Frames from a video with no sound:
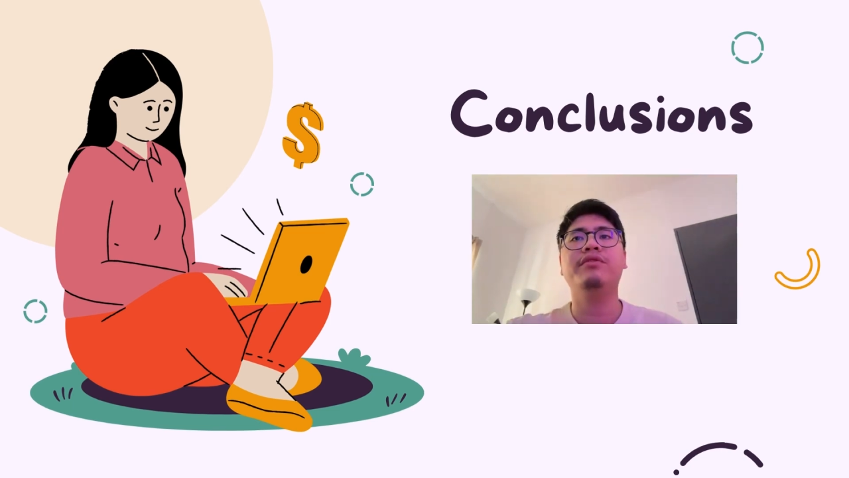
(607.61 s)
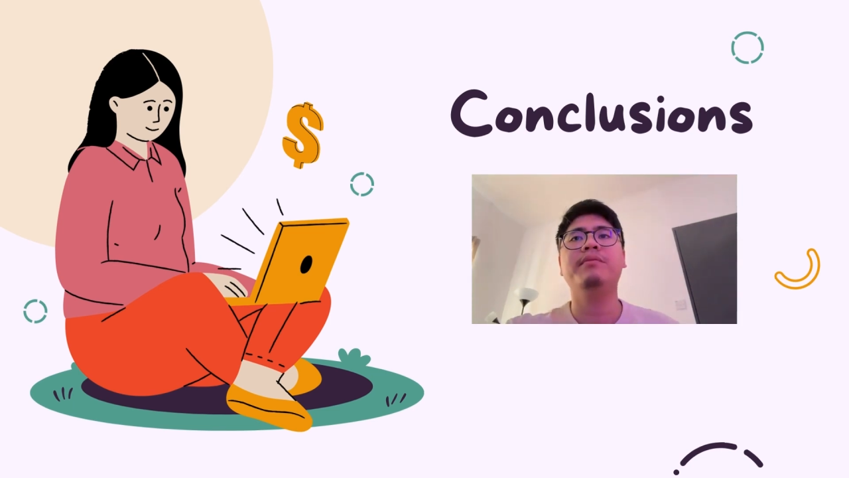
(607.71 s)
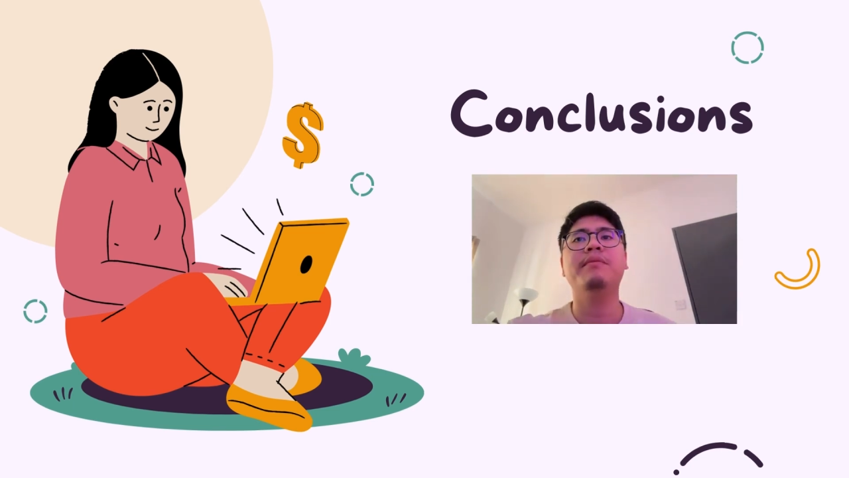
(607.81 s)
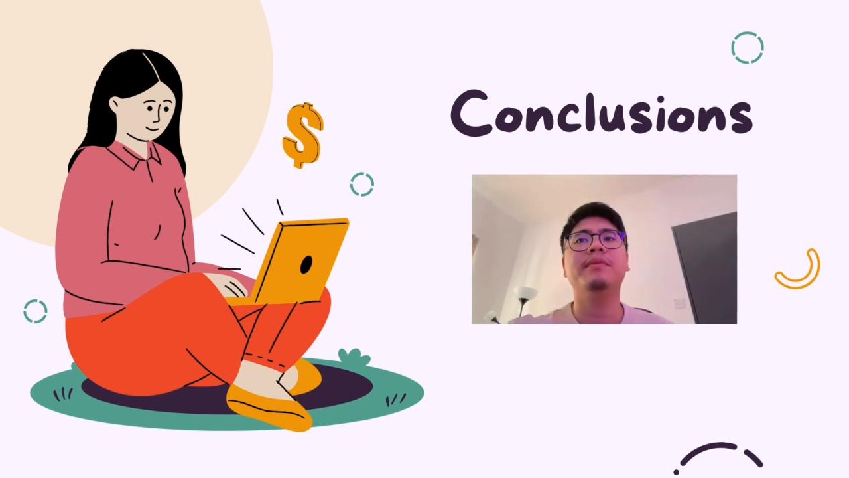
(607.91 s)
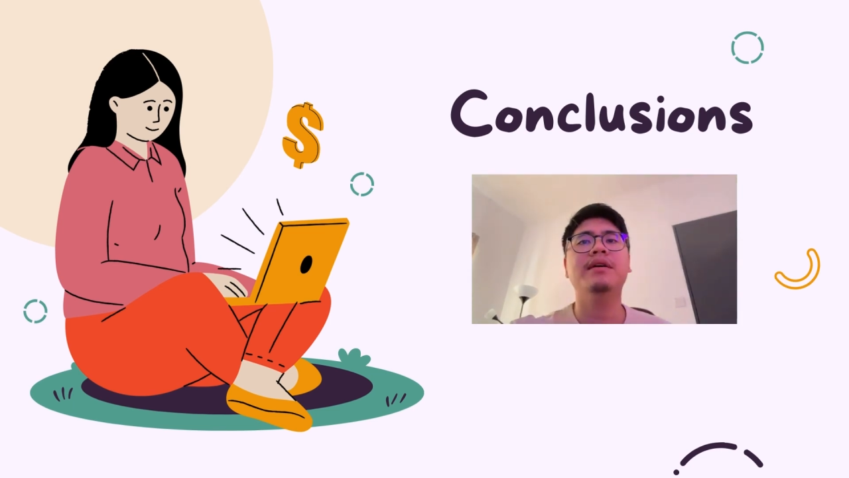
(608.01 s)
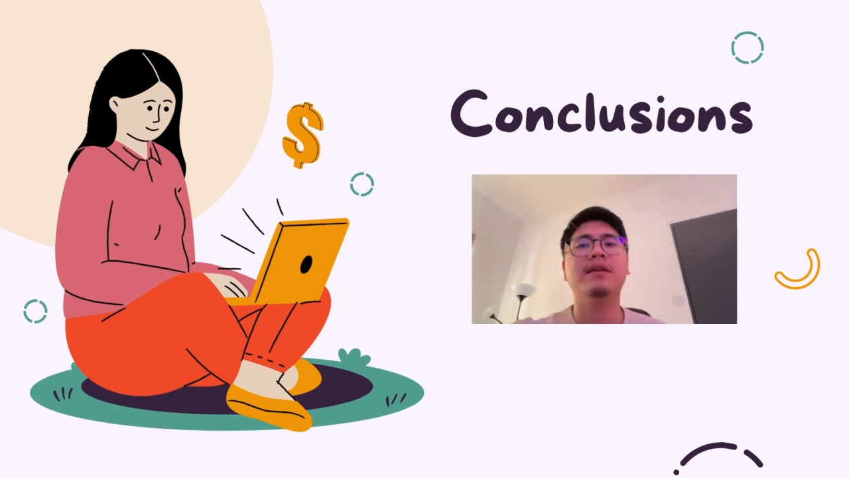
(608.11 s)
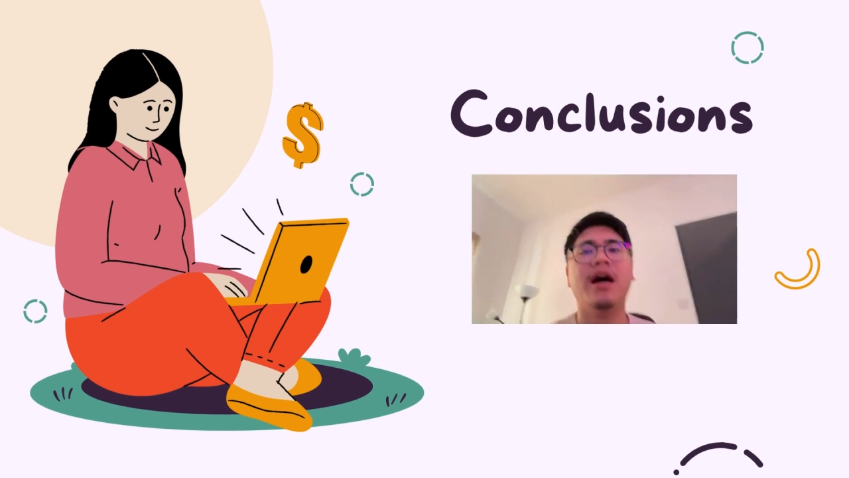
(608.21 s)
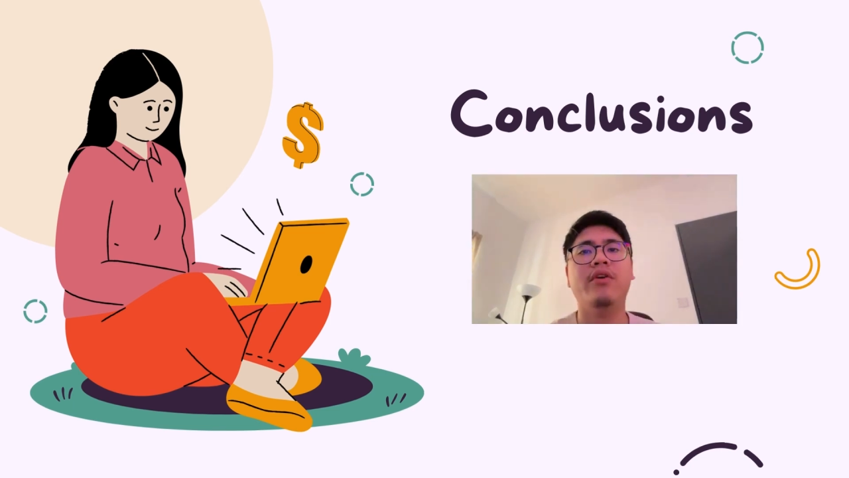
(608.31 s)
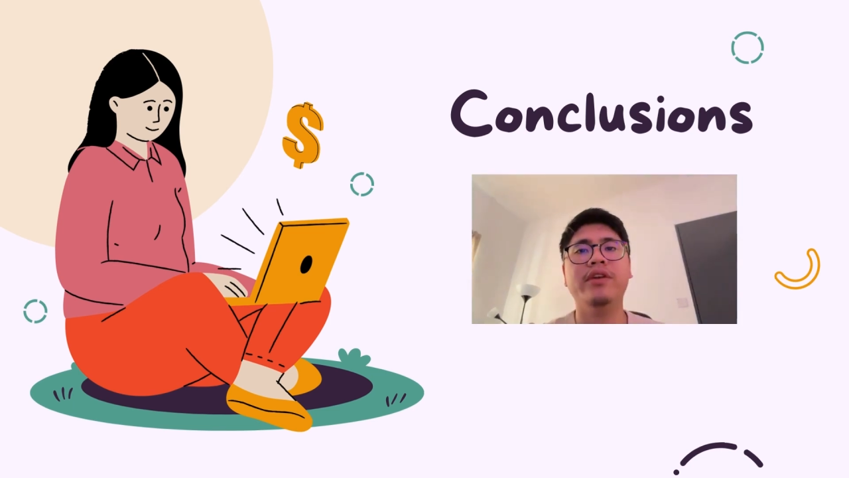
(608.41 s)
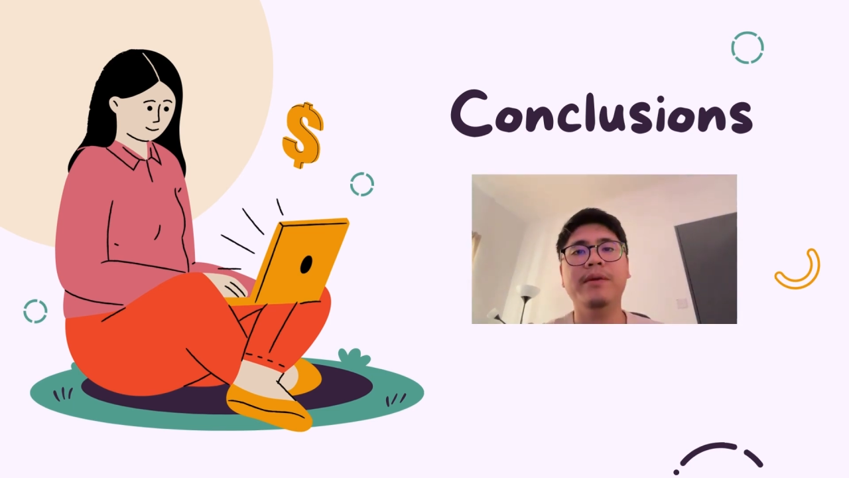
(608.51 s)
remember
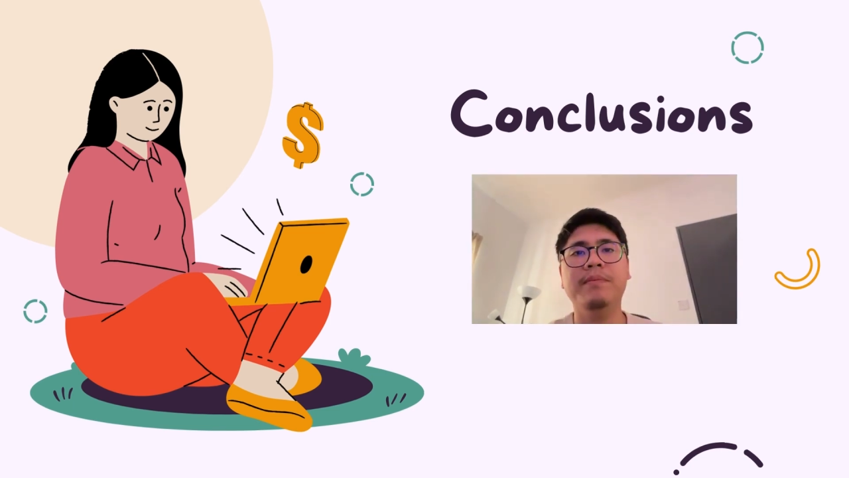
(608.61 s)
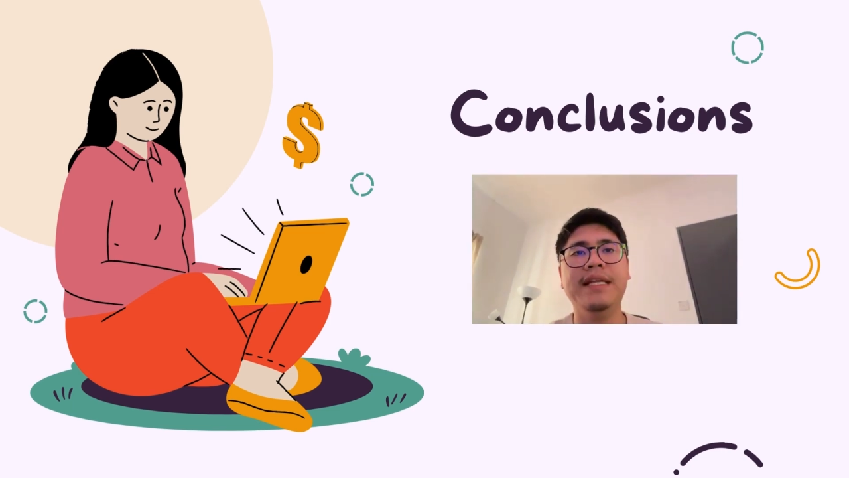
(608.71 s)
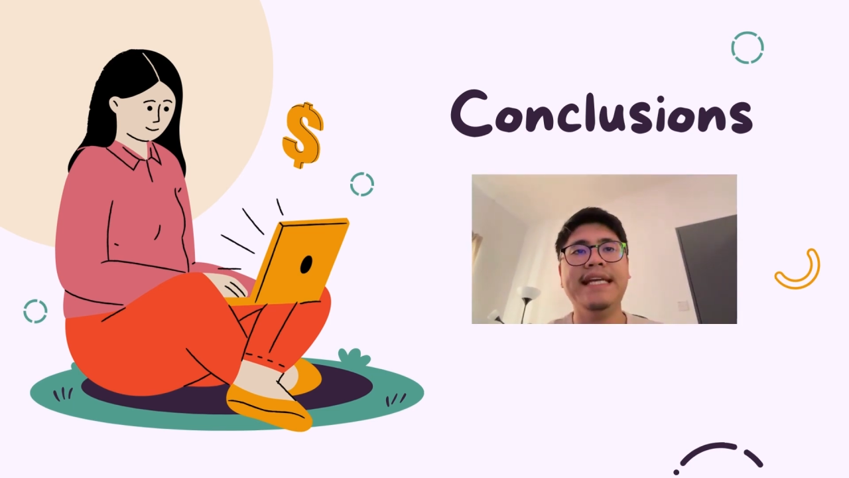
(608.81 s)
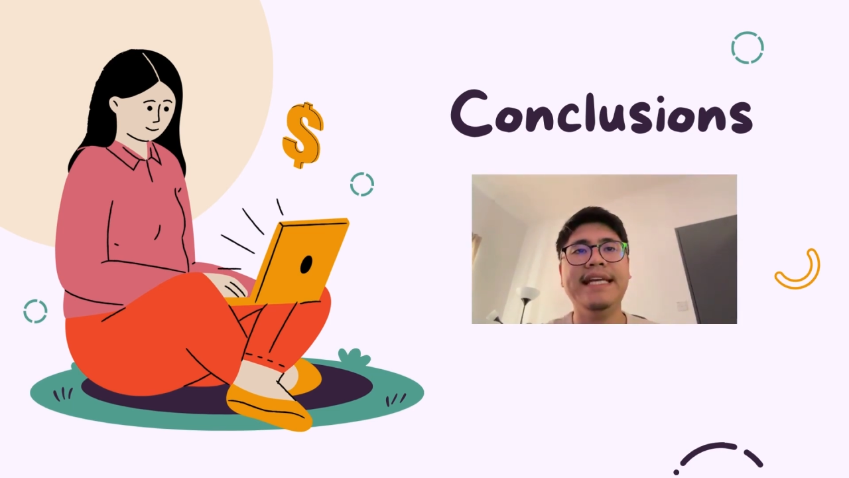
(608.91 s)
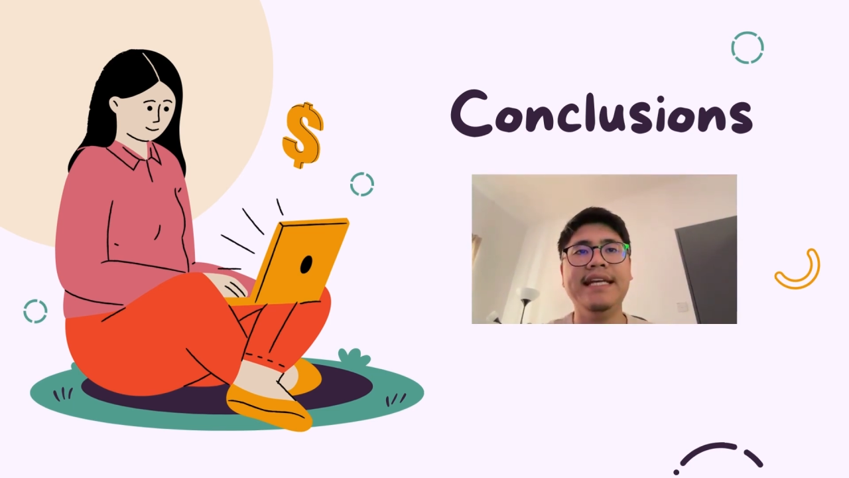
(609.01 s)
how deeply